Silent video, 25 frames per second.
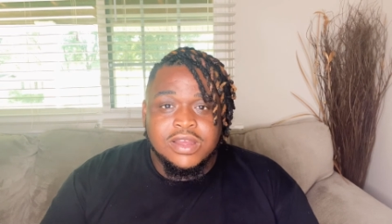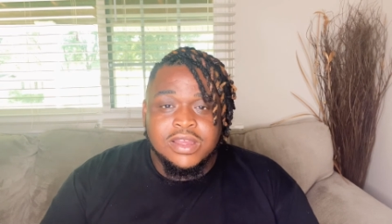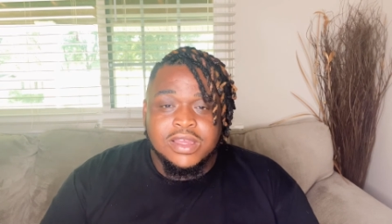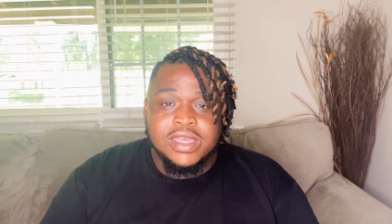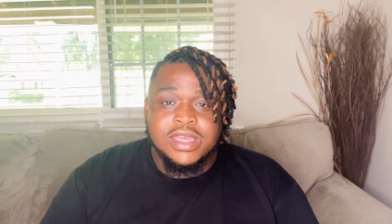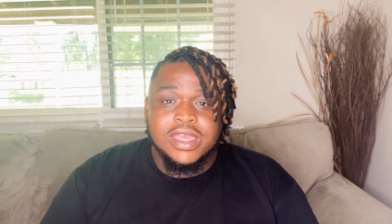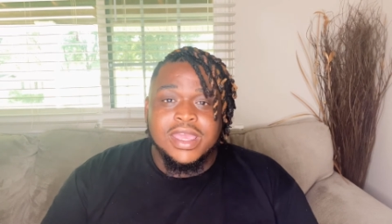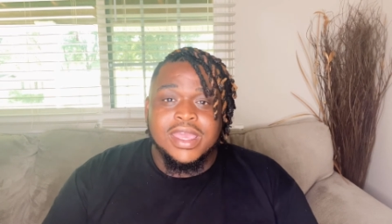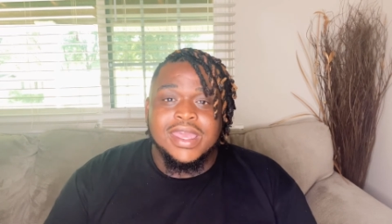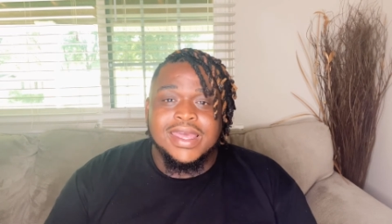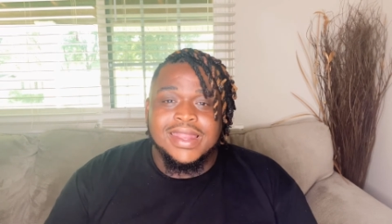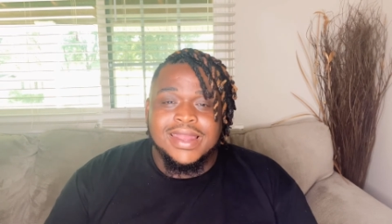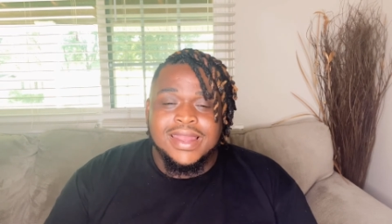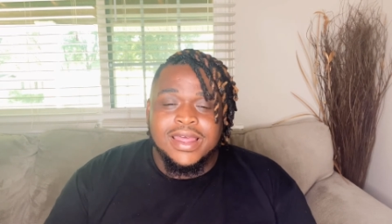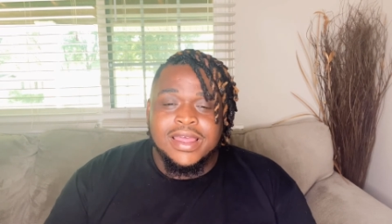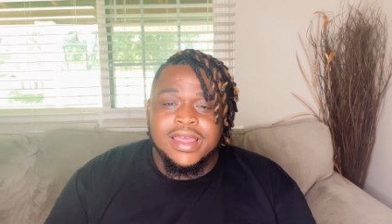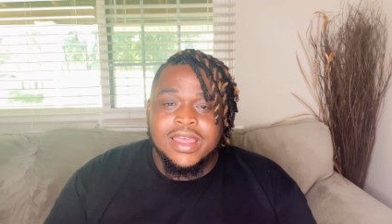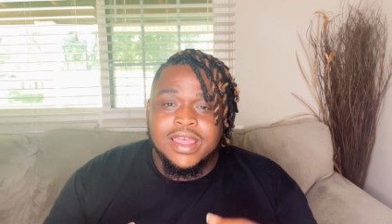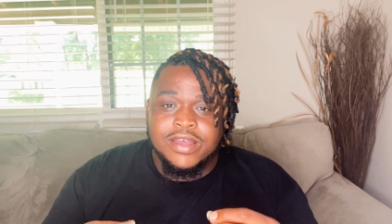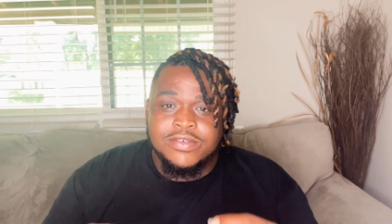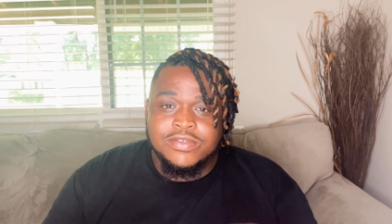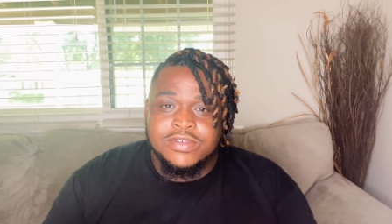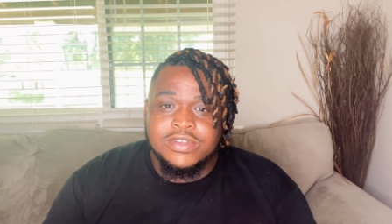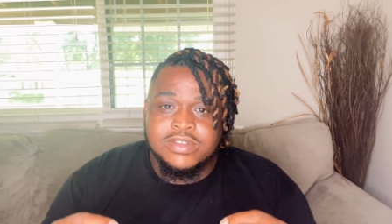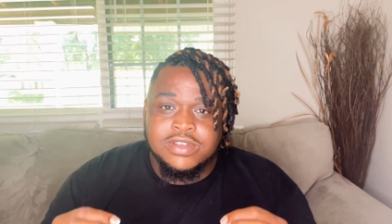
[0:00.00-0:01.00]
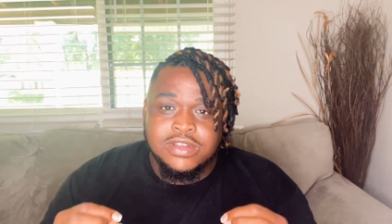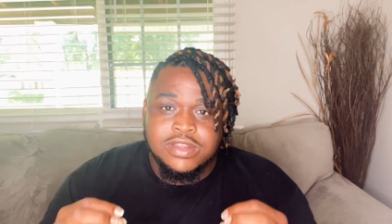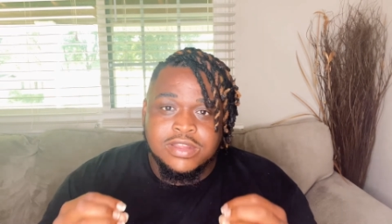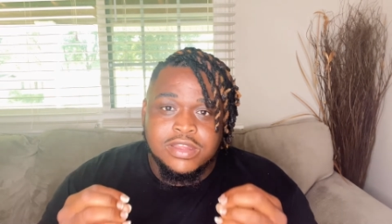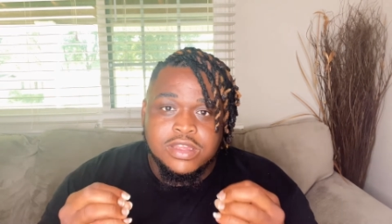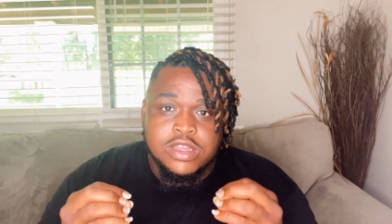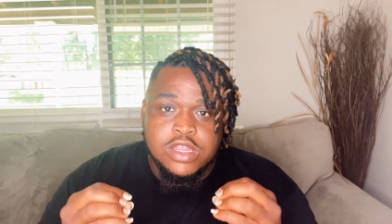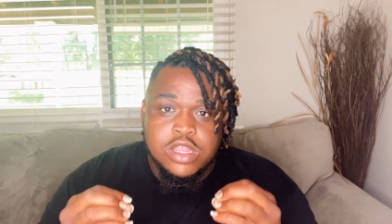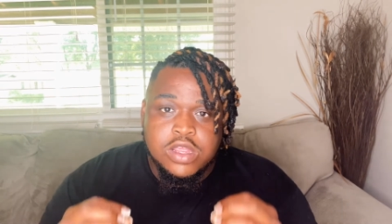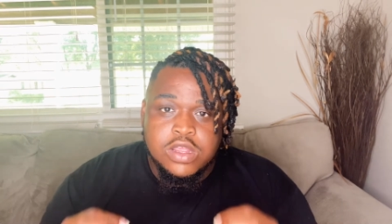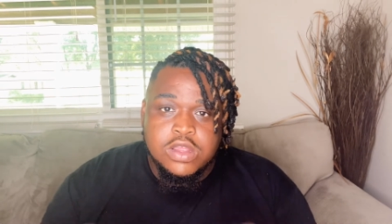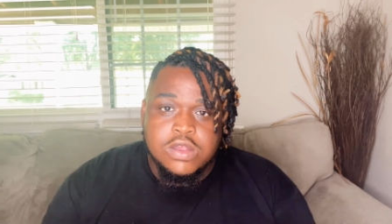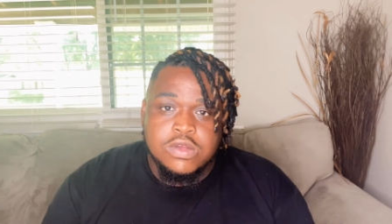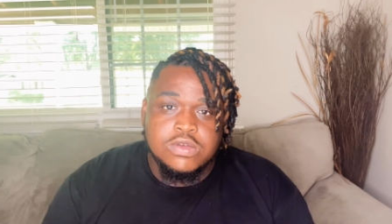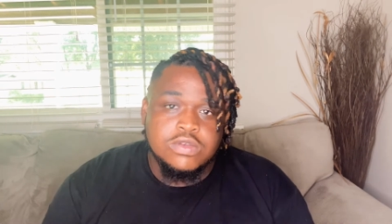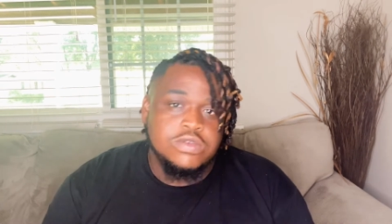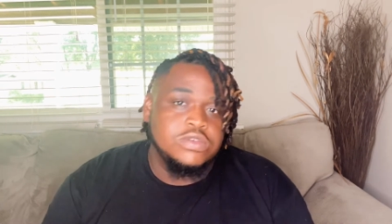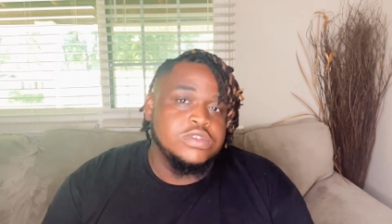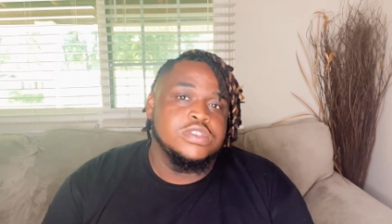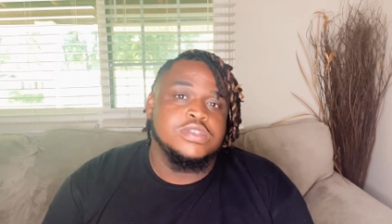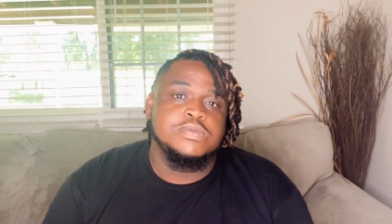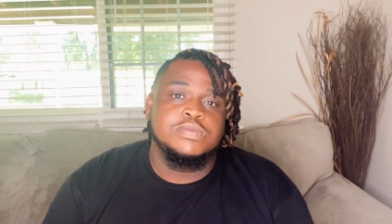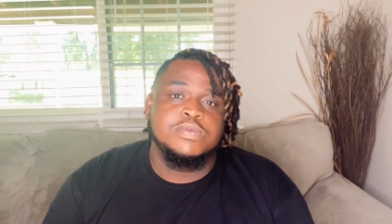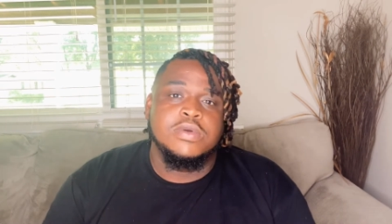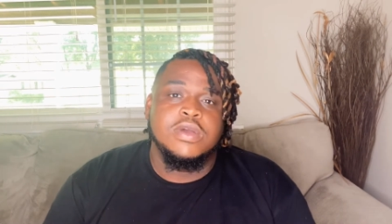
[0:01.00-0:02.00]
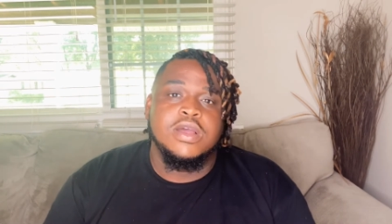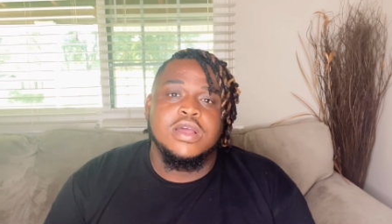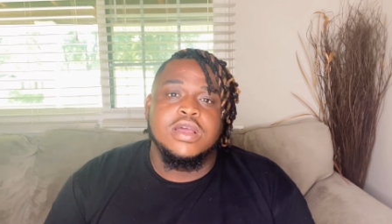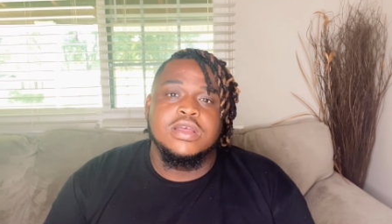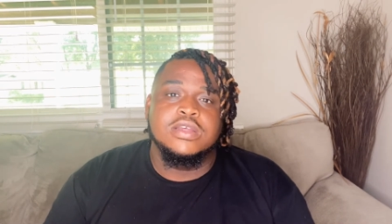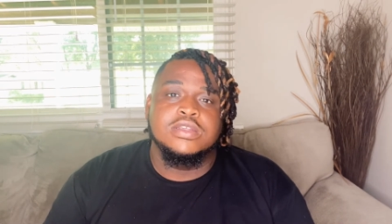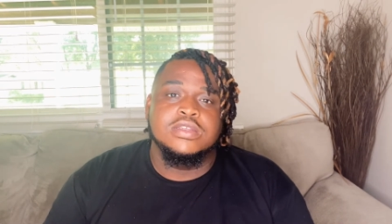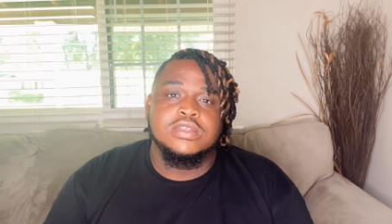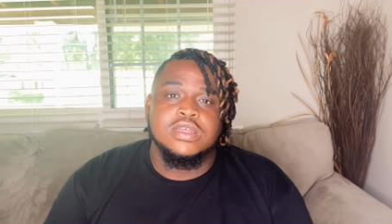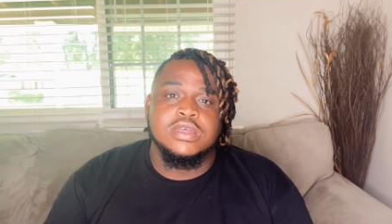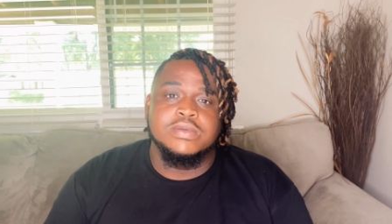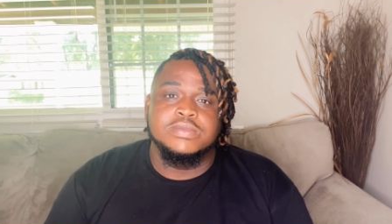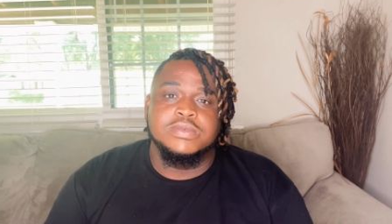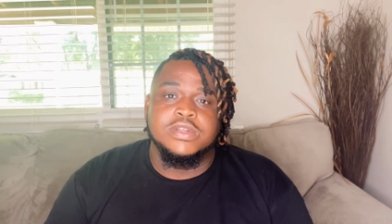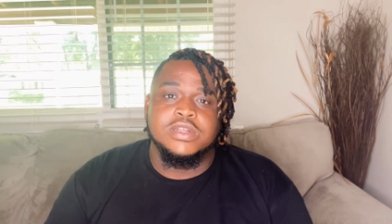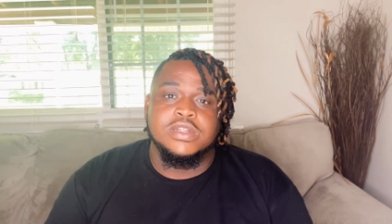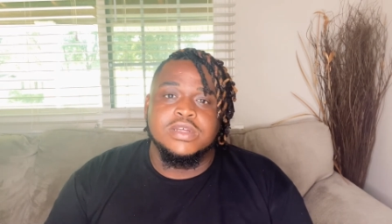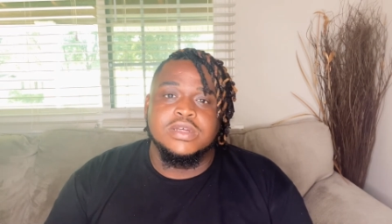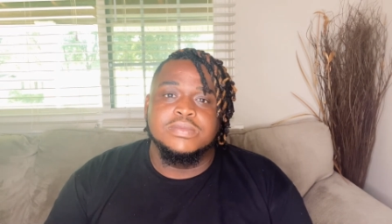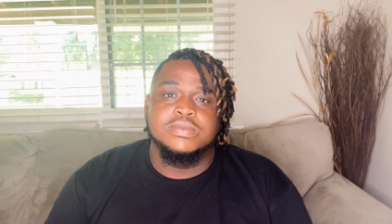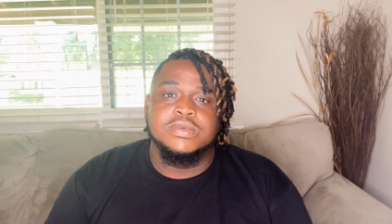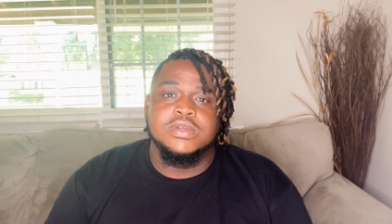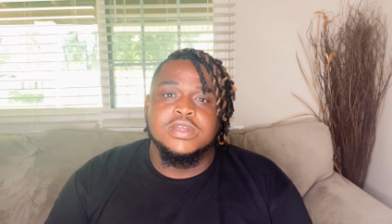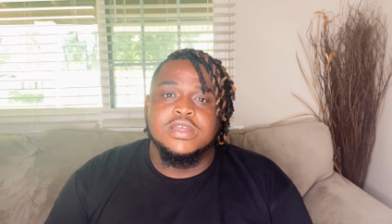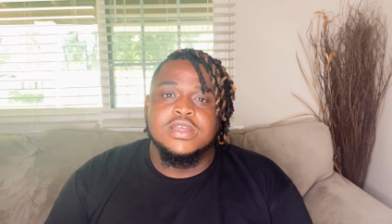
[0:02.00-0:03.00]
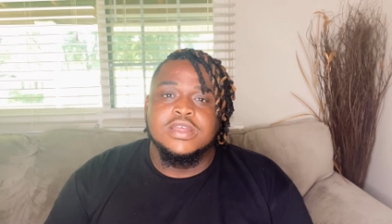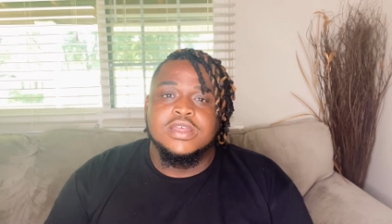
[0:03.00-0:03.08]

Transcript: Again, I have a huge surprise coming up